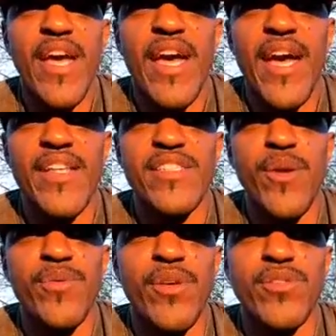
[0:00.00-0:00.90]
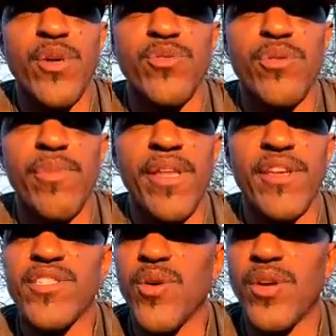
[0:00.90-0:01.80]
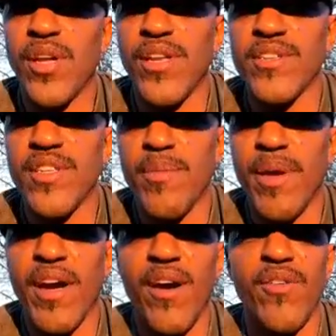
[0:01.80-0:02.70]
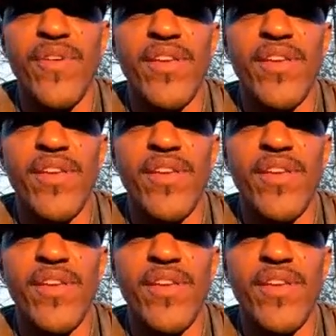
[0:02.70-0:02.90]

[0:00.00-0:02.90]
And she was on social media showing her little stomach off.